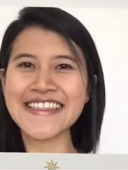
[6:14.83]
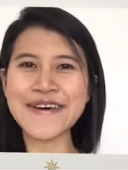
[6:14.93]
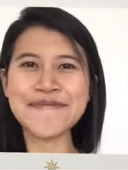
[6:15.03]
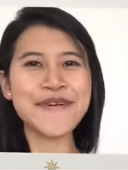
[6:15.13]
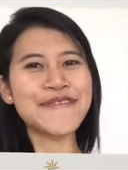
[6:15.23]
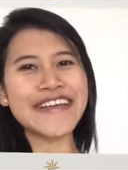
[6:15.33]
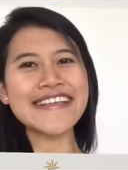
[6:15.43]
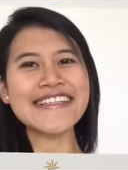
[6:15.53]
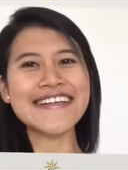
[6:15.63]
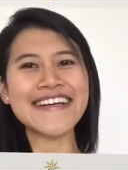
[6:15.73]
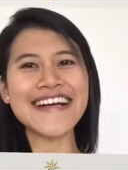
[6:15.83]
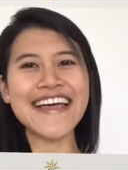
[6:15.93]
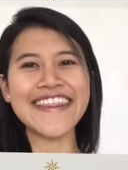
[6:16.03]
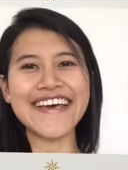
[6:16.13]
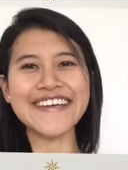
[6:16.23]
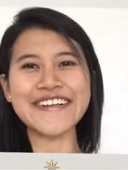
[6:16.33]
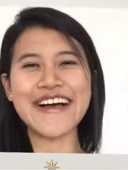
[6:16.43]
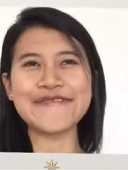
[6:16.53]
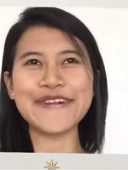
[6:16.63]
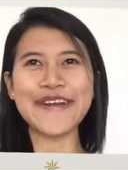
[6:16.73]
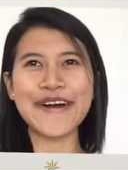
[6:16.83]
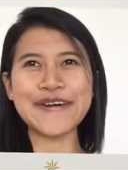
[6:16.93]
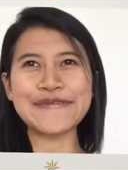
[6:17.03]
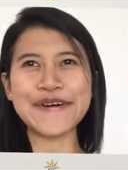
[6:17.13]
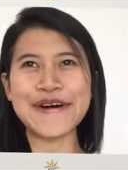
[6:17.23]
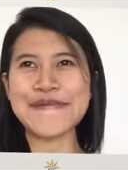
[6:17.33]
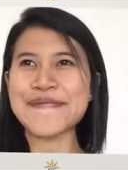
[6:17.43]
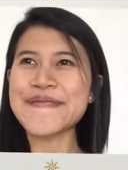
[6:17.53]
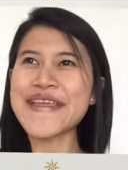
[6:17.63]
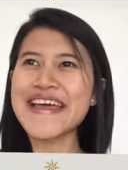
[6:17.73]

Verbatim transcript: the previous year and that you'll have a lot of um,